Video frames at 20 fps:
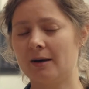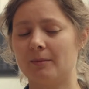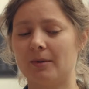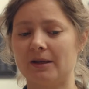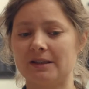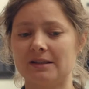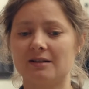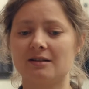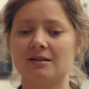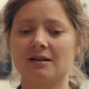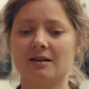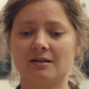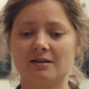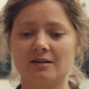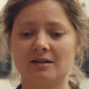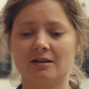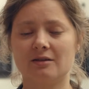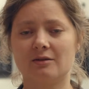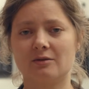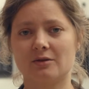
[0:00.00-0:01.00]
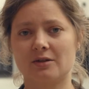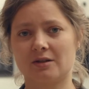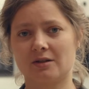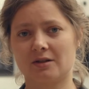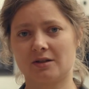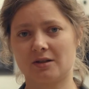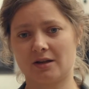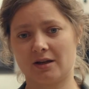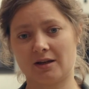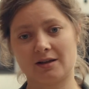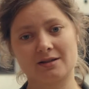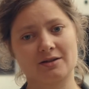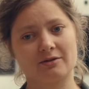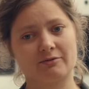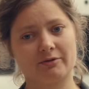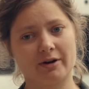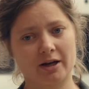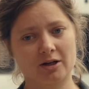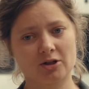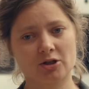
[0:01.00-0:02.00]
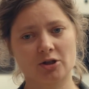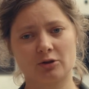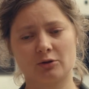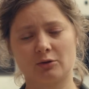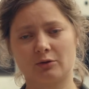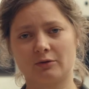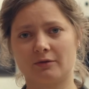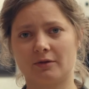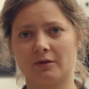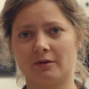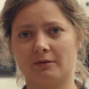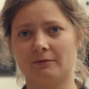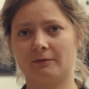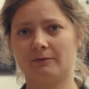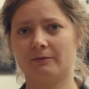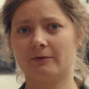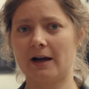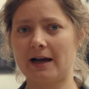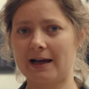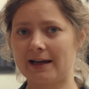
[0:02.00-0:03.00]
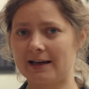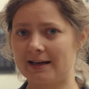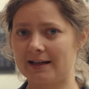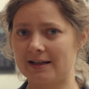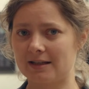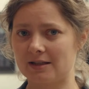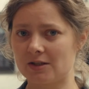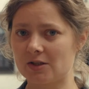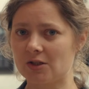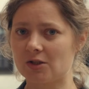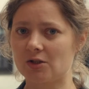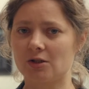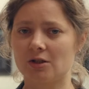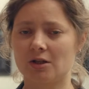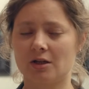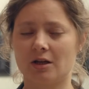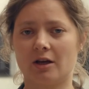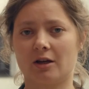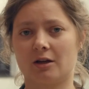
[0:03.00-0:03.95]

but it continues as a reaction on the violence